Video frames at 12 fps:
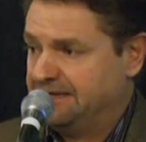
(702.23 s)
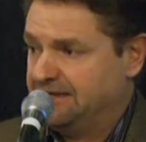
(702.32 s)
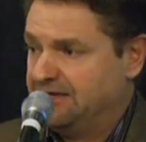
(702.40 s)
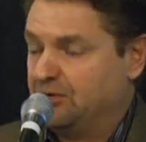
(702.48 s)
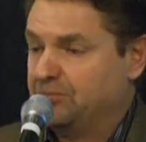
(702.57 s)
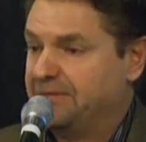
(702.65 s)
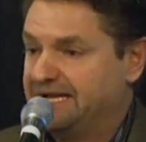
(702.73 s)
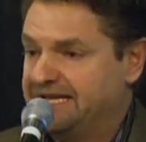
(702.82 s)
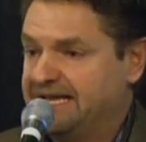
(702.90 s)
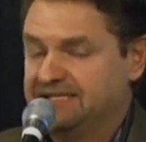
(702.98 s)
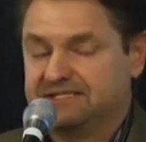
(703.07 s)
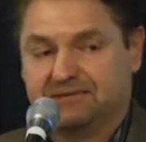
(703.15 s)
help
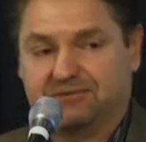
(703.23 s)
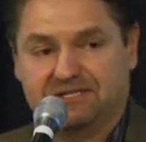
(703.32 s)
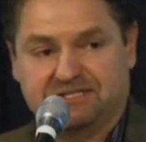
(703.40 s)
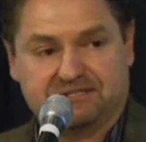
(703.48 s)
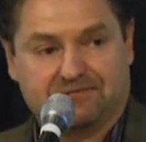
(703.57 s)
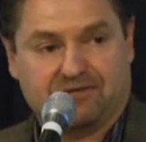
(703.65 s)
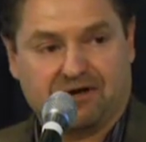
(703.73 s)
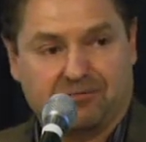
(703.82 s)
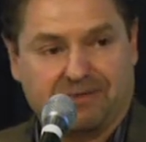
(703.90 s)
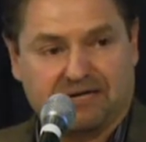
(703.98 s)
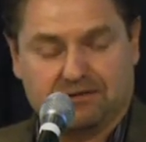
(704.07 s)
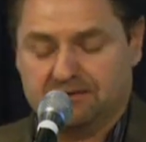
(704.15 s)
mitigate some of these
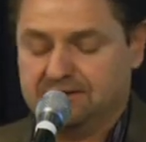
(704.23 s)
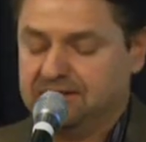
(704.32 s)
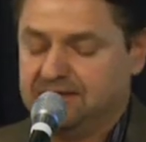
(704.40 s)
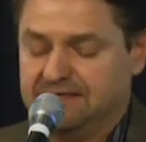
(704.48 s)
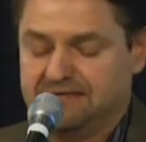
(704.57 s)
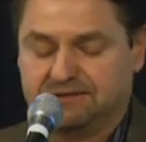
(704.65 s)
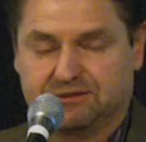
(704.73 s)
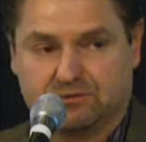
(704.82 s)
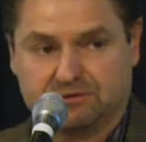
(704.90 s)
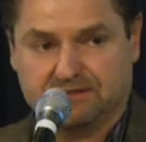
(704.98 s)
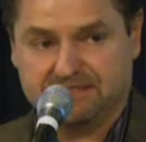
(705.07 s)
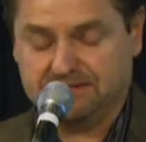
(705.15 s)
environmental and
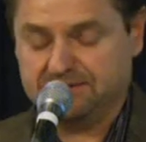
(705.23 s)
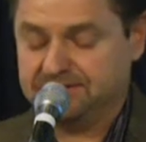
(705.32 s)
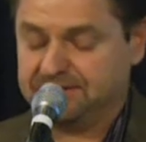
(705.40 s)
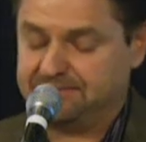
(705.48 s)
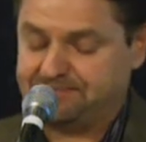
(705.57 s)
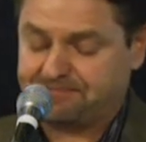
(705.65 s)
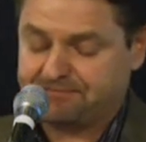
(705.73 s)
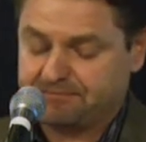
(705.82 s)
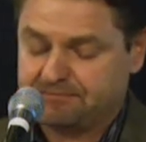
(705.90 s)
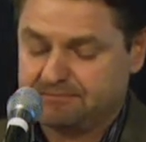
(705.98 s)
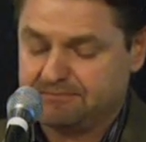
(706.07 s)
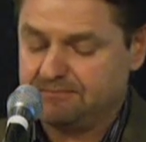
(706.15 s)
social issues.
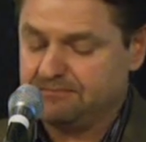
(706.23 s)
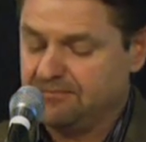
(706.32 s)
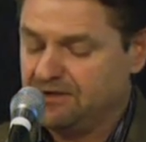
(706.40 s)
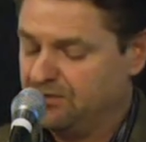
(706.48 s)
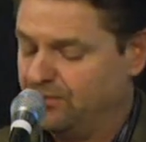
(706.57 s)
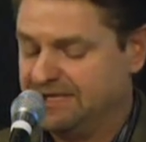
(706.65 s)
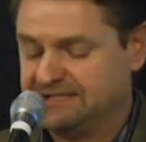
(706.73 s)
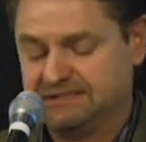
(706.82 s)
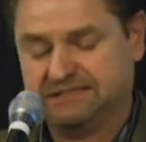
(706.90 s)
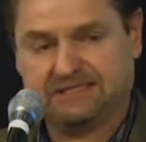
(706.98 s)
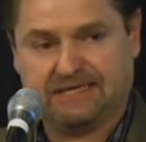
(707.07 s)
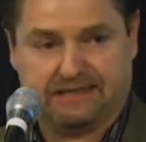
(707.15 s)
Went,